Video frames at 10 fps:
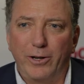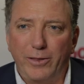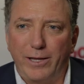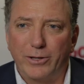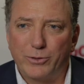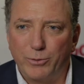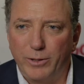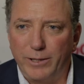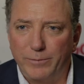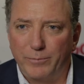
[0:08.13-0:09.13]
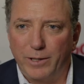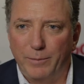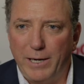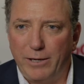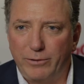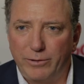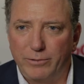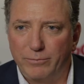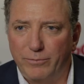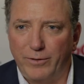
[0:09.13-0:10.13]
in the industry about
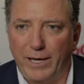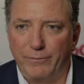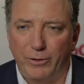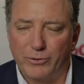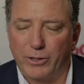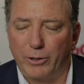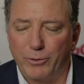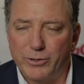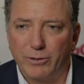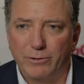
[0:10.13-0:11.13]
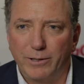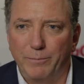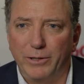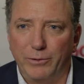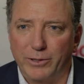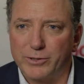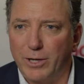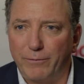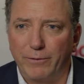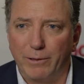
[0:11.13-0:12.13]
5 years ago or so. I've been doing
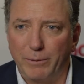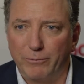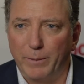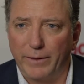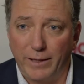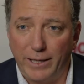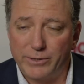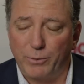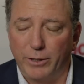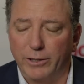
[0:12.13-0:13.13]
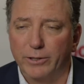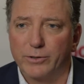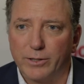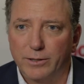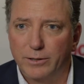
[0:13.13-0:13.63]
software development for about the last 20 years.